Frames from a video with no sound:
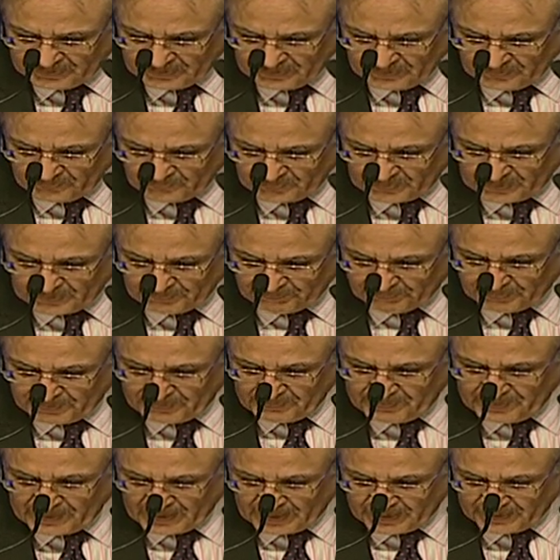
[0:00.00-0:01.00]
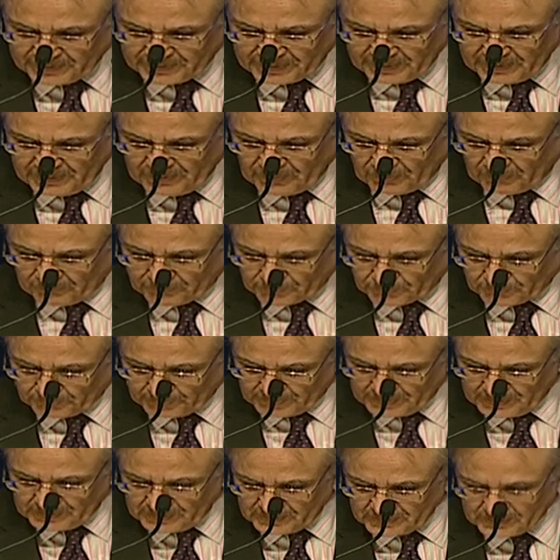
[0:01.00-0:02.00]
with a PBIT of
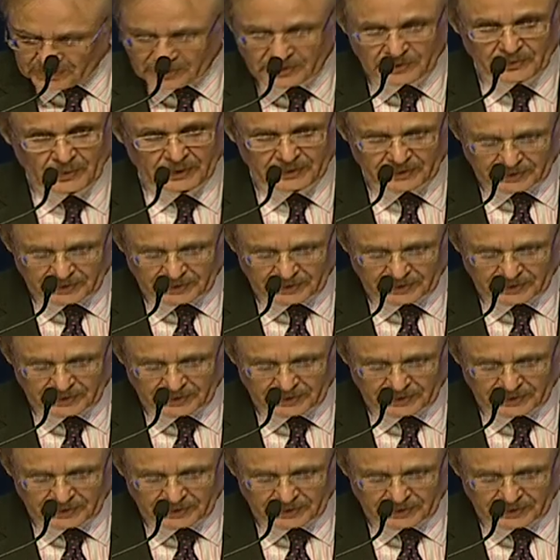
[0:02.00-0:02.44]
rupees 22